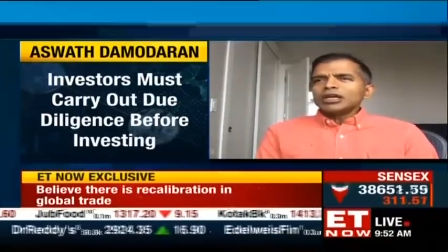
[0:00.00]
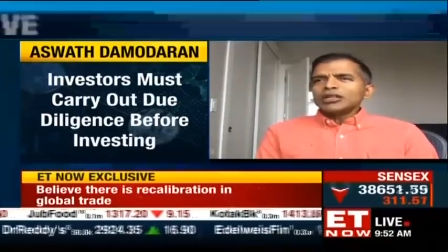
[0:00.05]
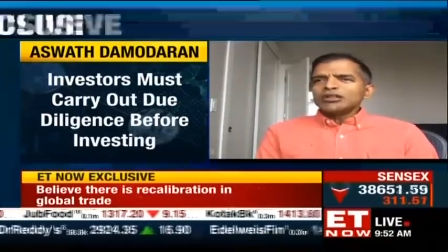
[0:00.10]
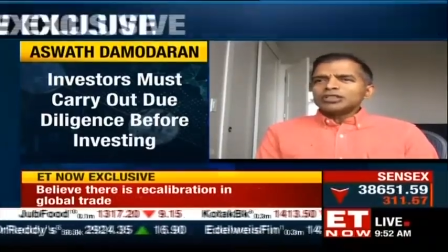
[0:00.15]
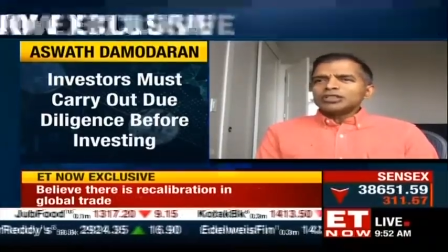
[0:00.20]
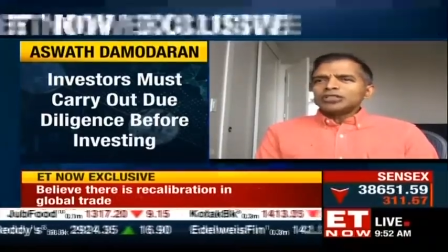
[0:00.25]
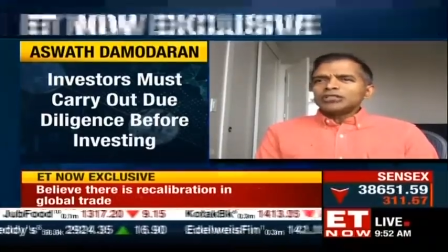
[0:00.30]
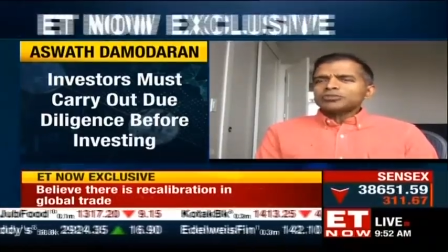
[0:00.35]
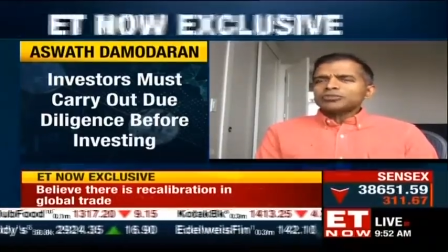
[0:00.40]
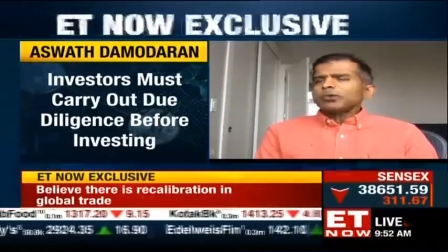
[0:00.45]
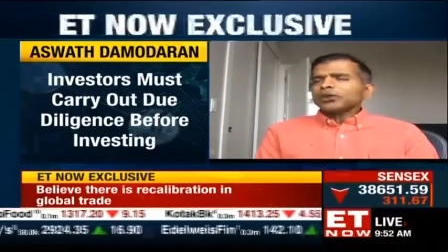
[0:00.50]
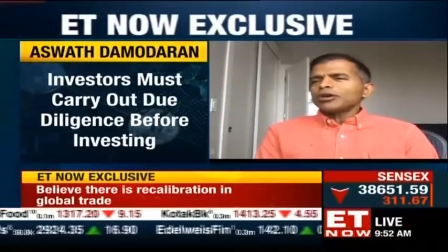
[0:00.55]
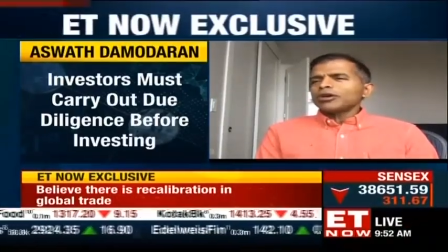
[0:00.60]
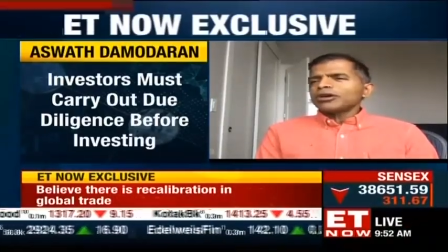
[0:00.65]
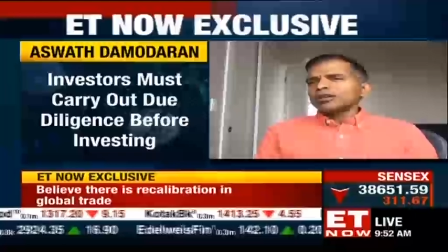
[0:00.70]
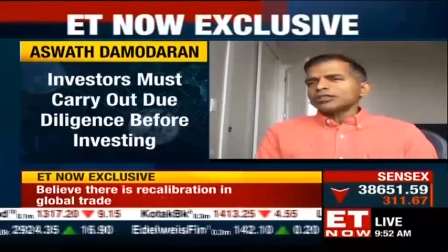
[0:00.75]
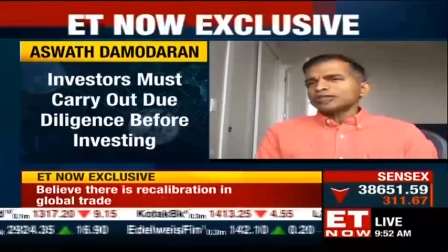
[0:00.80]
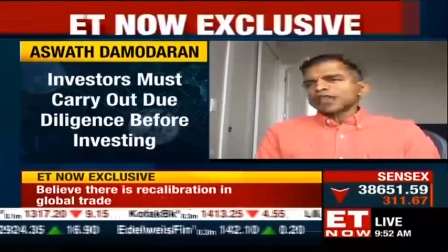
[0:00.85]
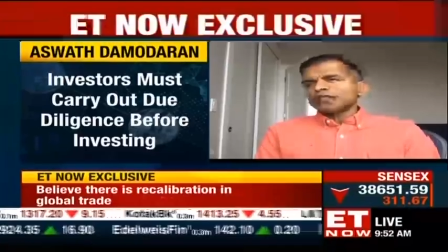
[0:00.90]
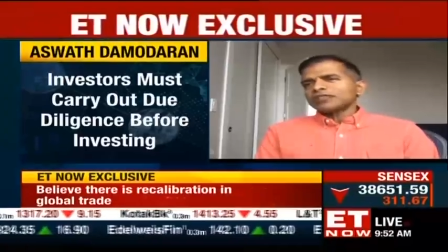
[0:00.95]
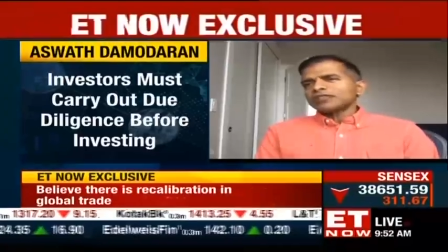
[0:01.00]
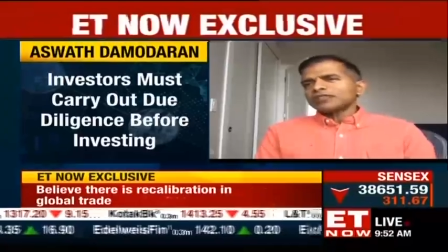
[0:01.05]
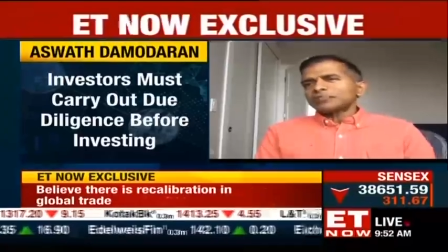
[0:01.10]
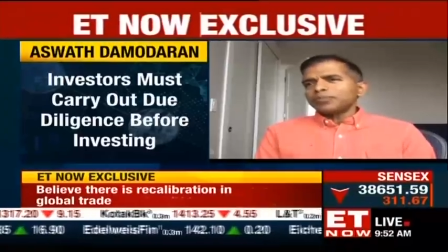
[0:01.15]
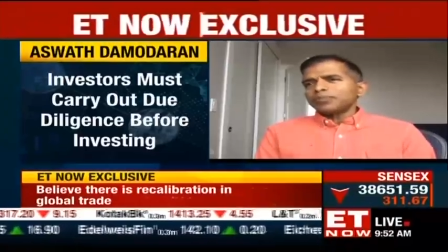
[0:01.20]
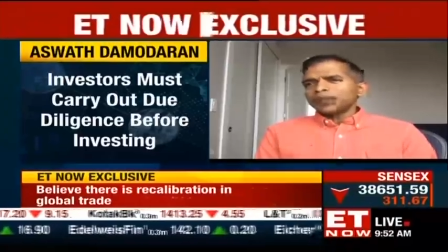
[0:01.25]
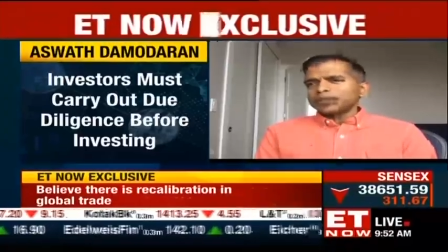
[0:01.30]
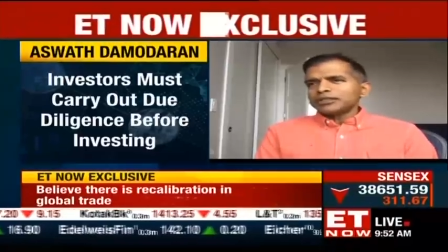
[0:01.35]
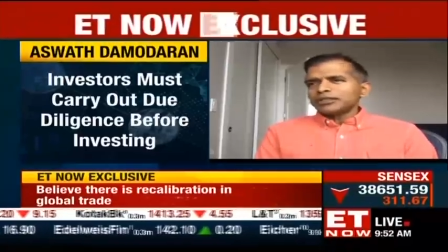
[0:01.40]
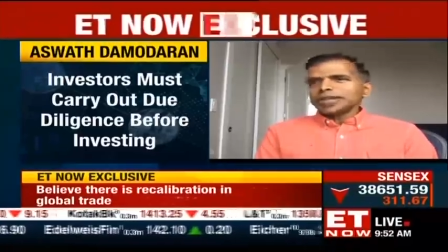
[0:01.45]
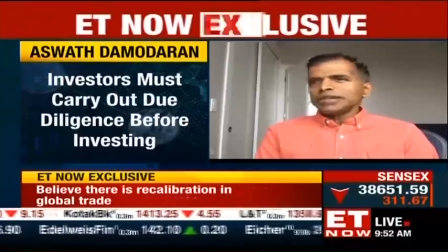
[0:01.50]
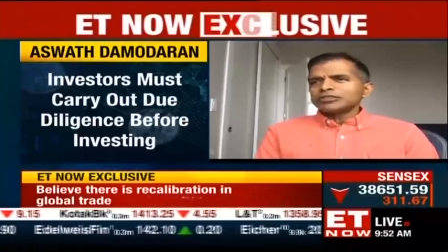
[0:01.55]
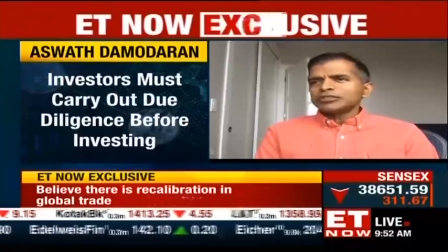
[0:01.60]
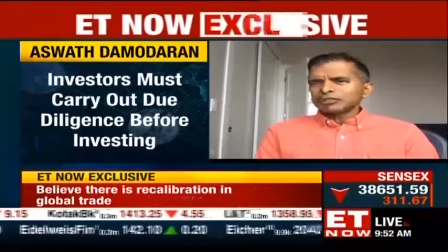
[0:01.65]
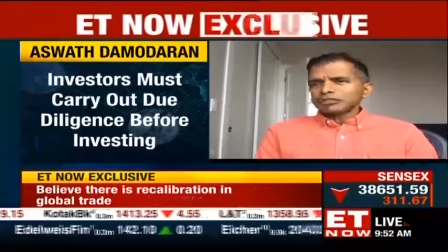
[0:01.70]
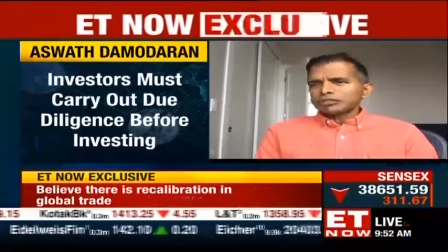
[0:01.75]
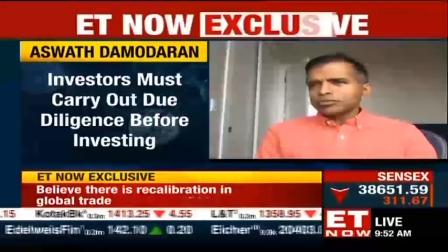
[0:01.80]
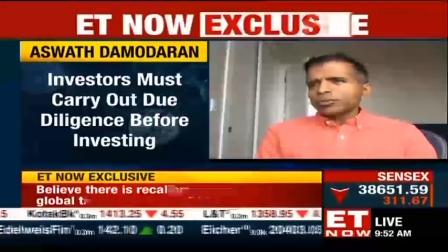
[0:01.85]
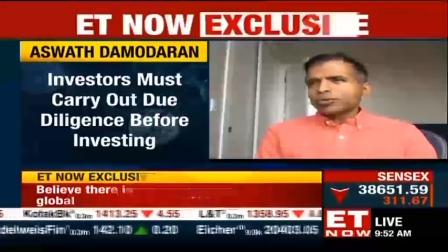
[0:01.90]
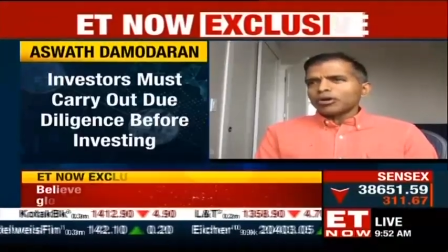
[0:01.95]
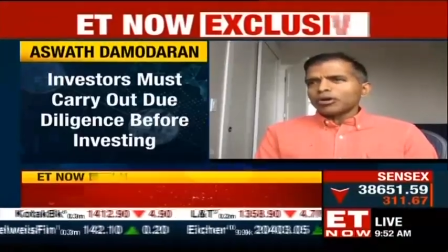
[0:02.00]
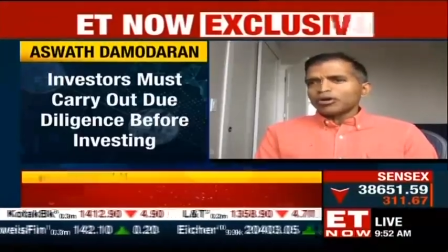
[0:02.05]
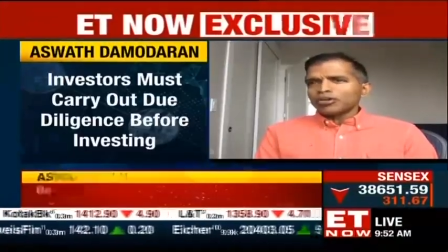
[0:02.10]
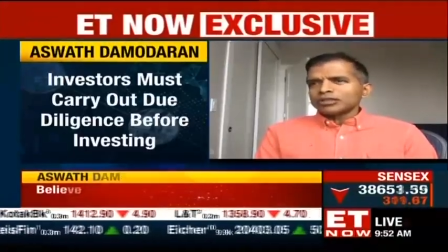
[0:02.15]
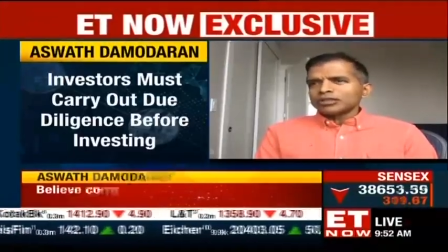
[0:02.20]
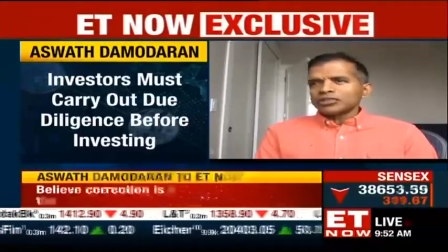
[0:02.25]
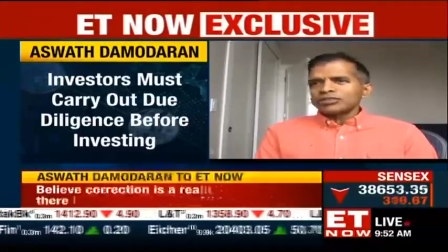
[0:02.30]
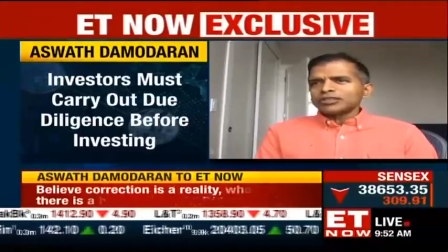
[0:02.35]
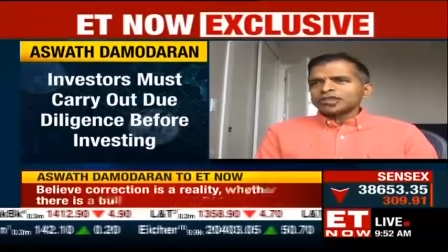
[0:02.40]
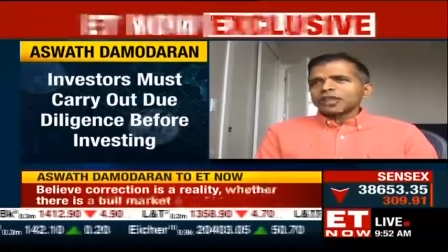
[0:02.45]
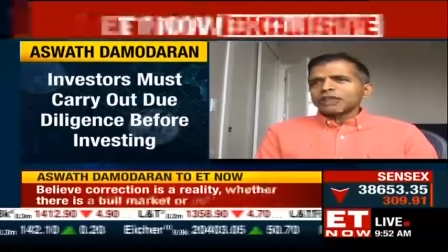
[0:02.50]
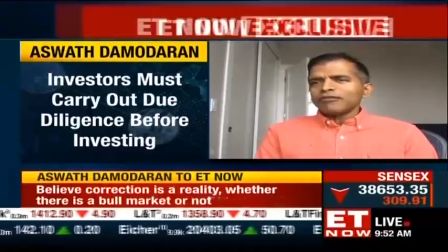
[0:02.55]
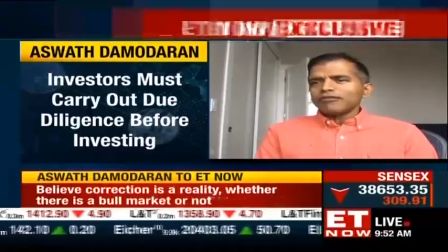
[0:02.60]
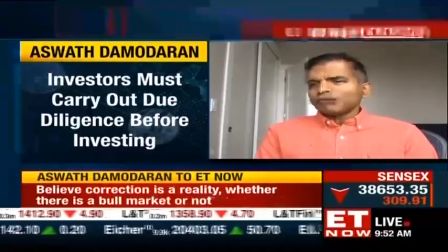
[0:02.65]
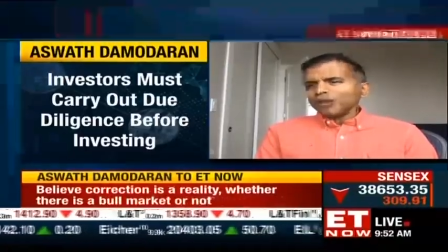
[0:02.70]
just because S&P says those bonds are safe.